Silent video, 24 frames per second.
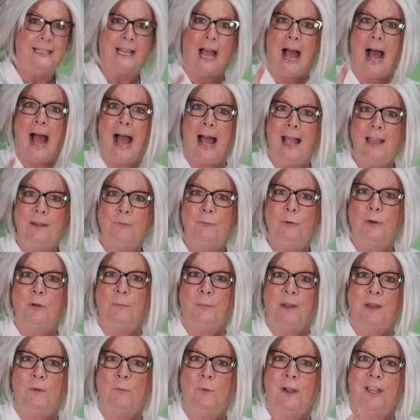and I will
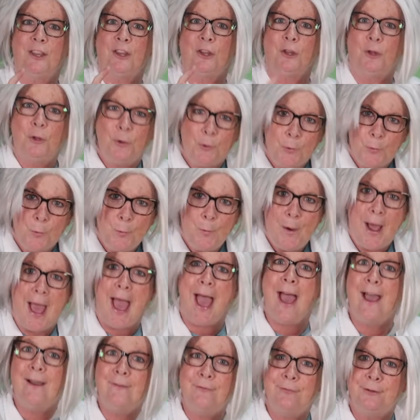be with you
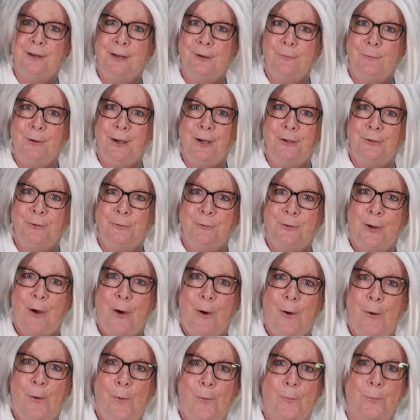everywhere you
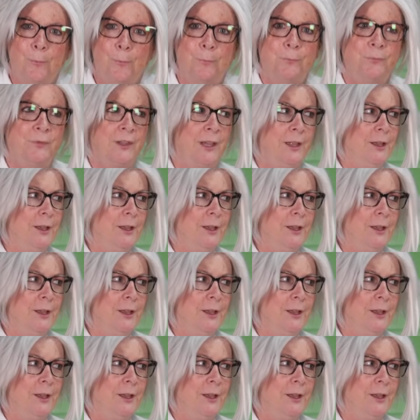go.